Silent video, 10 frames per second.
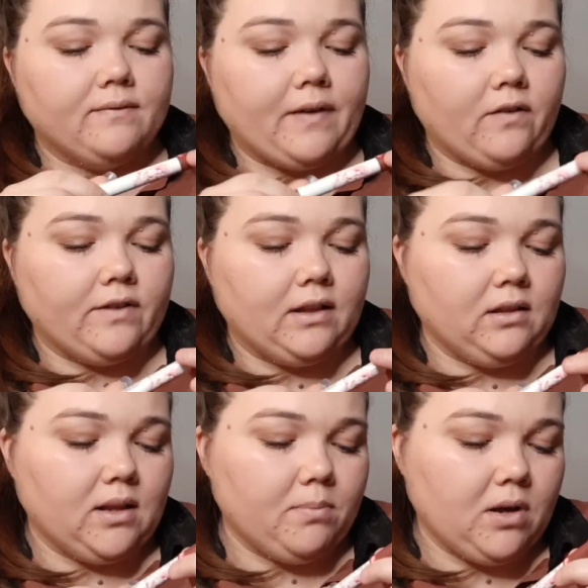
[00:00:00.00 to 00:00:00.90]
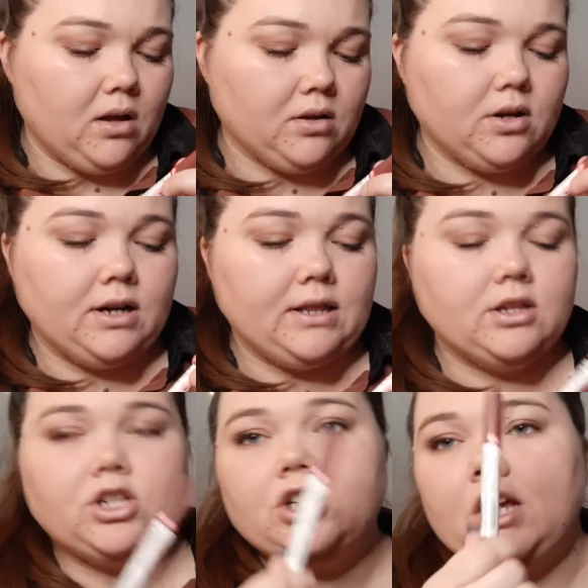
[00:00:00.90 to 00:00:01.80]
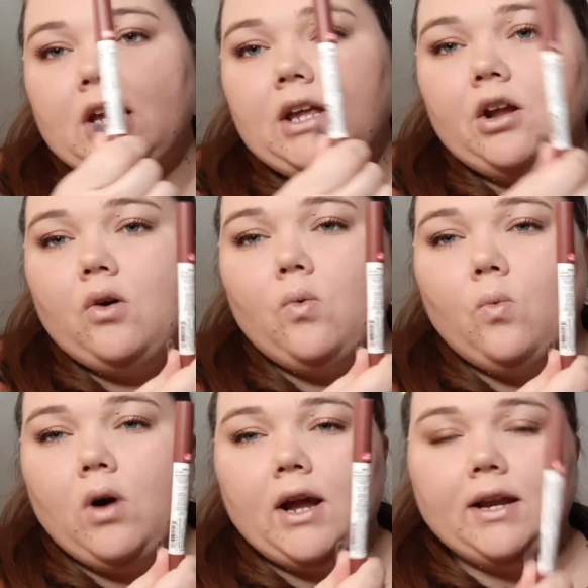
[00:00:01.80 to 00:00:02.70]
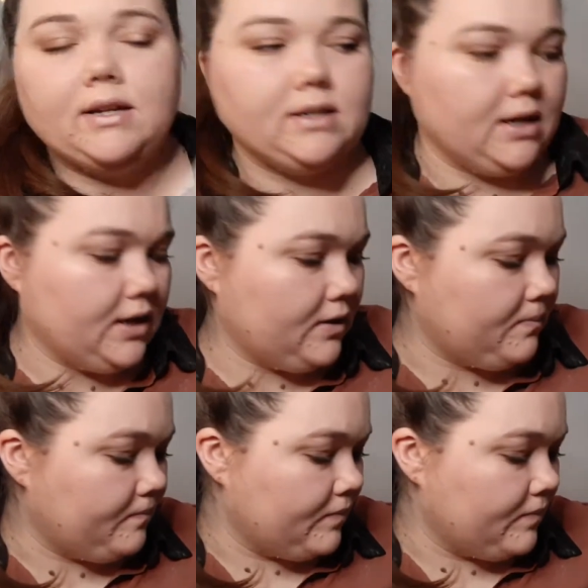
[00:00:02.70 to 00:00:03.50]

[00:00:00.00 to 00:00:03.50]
Velvet Lip Color in the shade Wine and Dine.